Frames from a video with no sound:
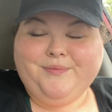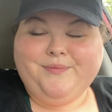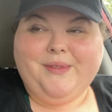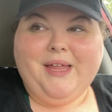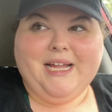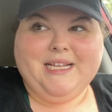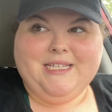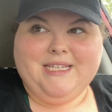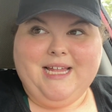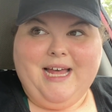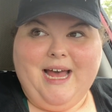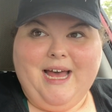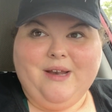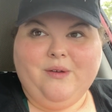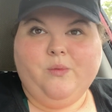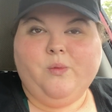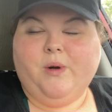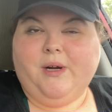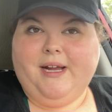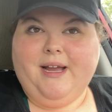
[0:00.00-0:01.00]
that's that.
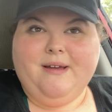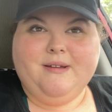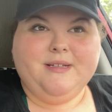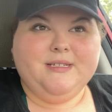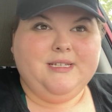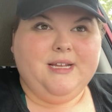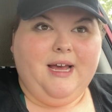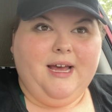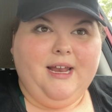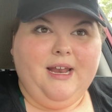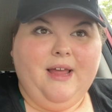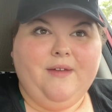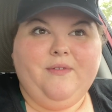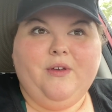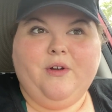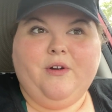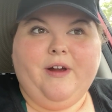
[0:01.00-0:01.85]
Workout is done. I feel